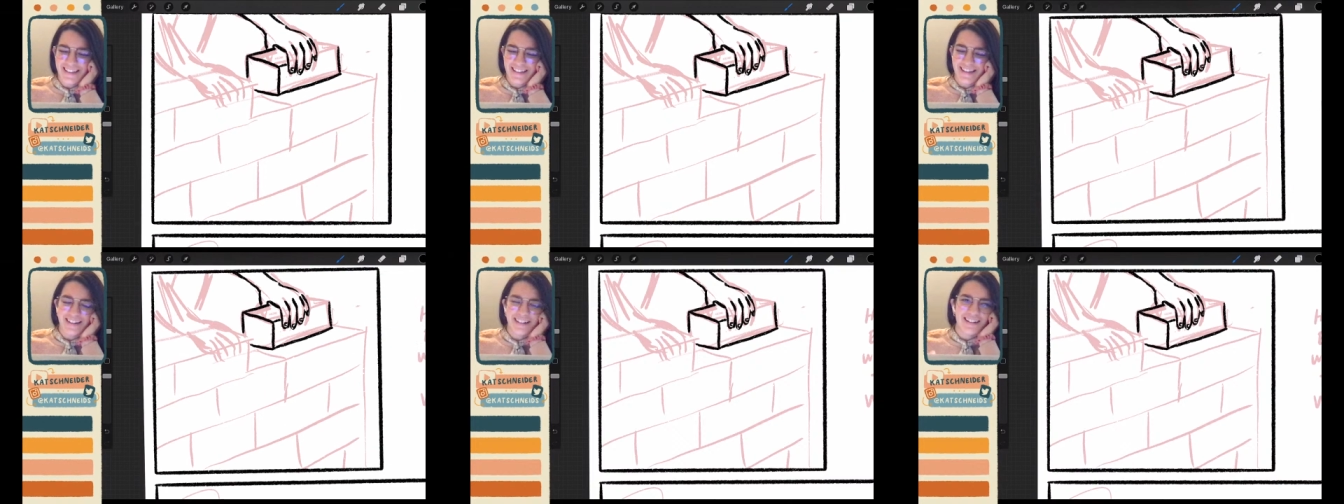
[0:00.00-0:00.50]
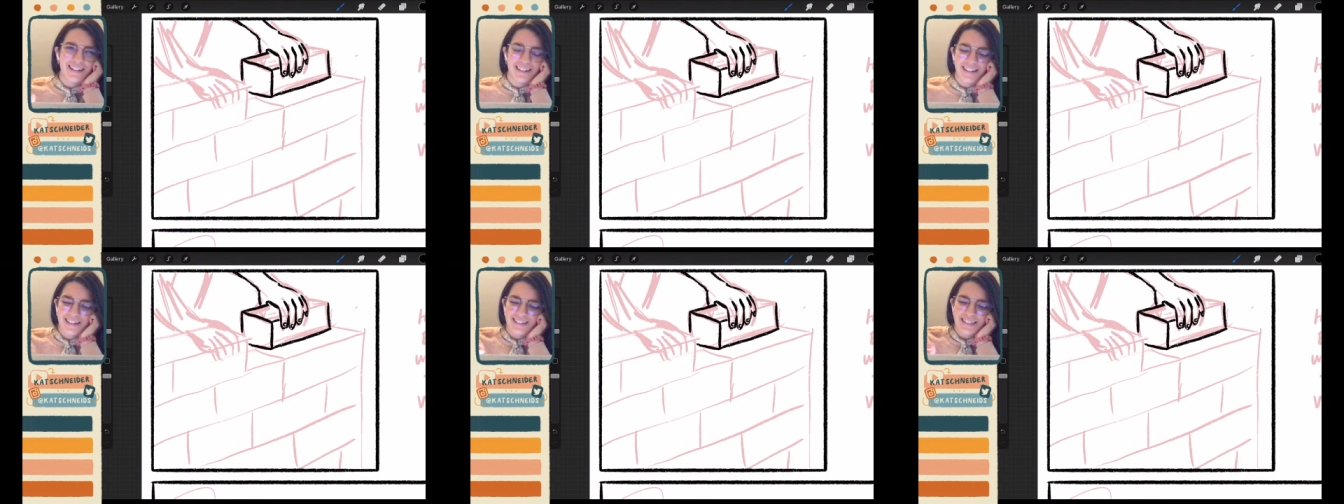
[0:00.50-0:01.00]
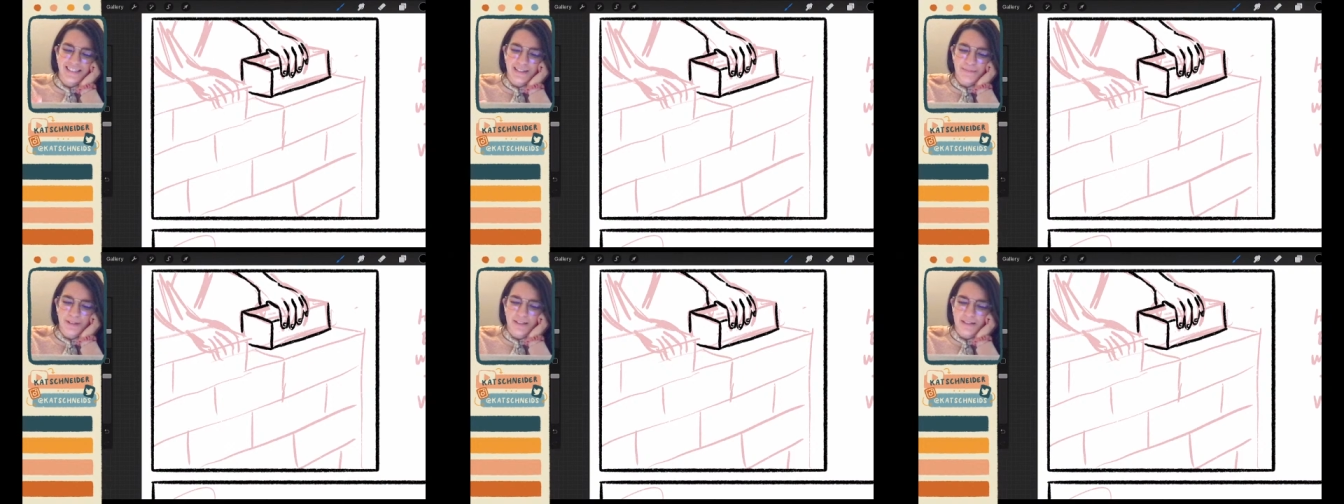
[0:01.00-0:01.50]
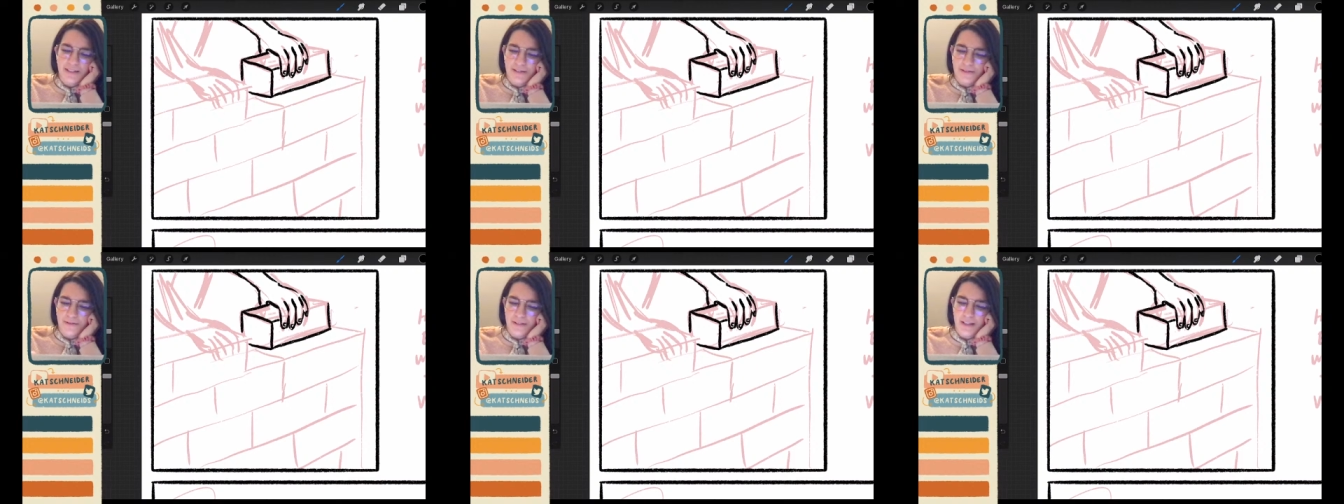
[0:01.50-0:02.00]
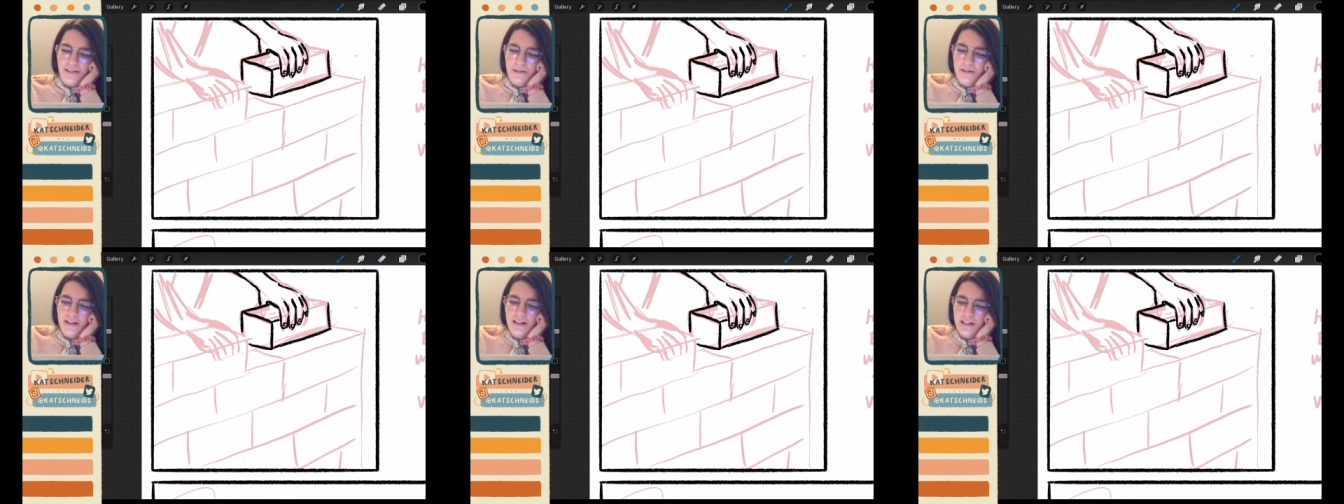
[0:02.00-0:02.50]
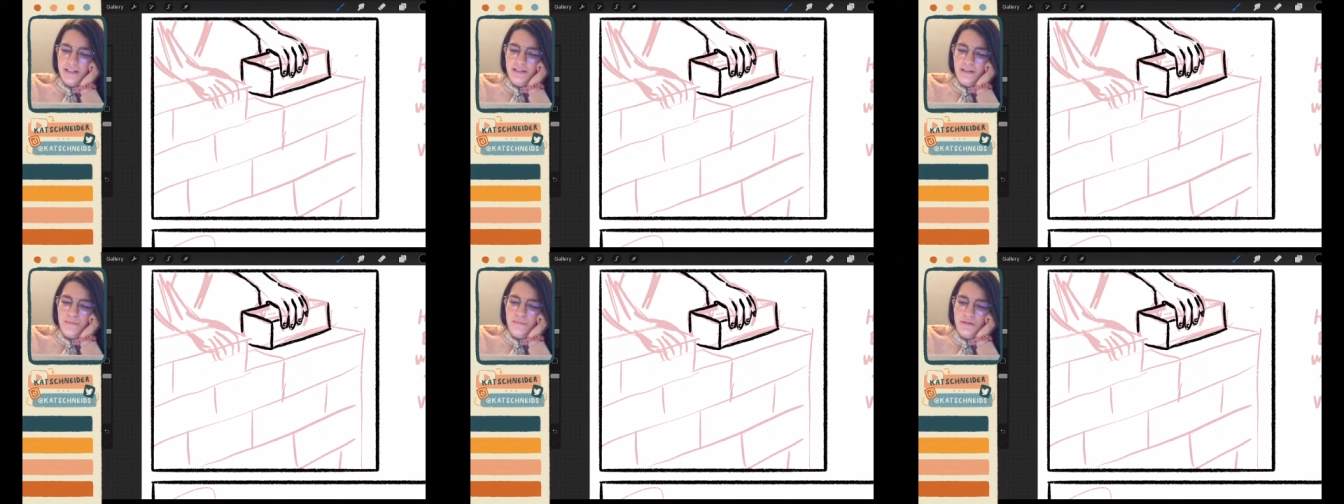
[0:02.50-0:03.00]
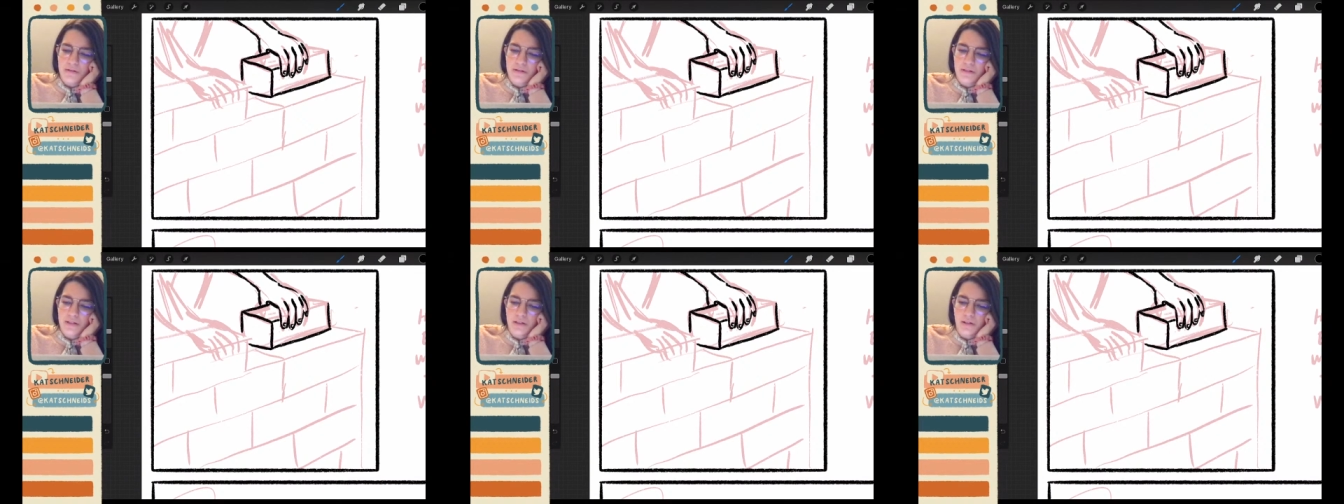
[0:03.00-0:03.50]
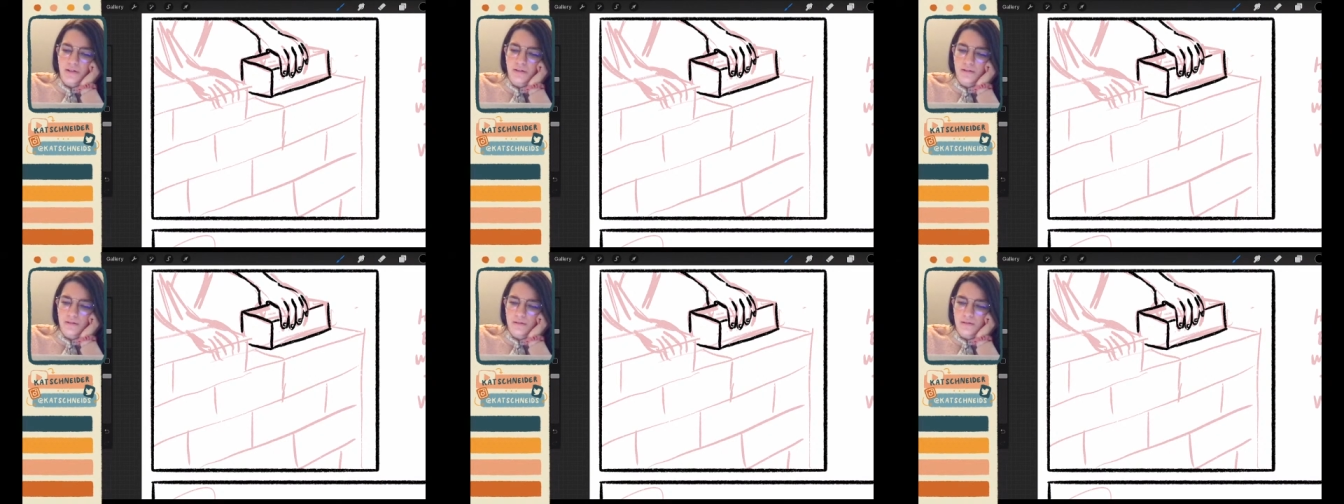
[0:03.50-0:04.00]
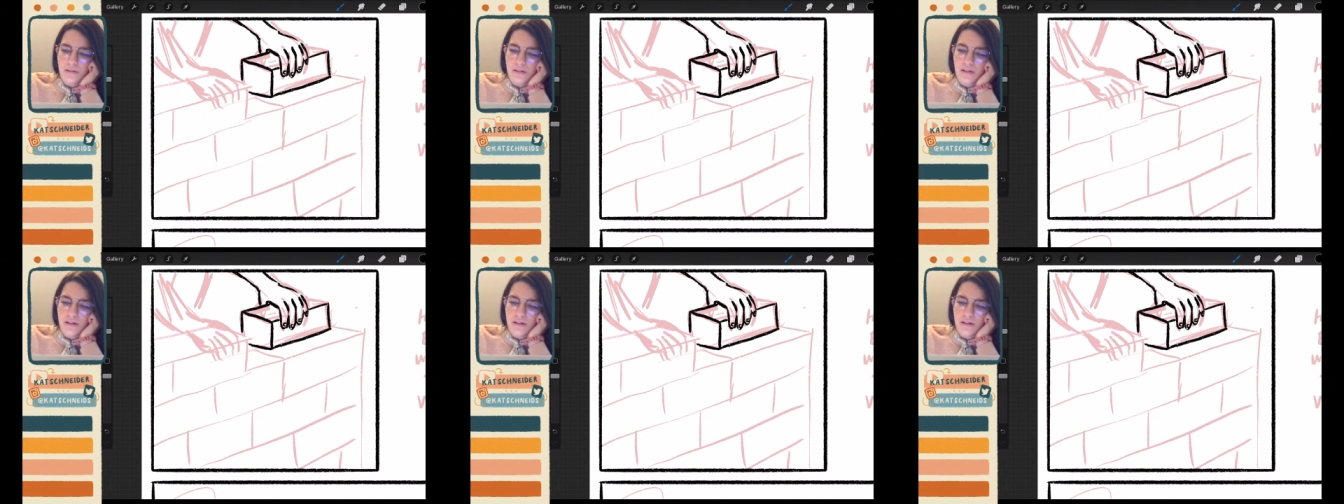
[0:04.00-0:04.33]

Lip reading: Yeah, I kind of slept in too. Yesterday I slept till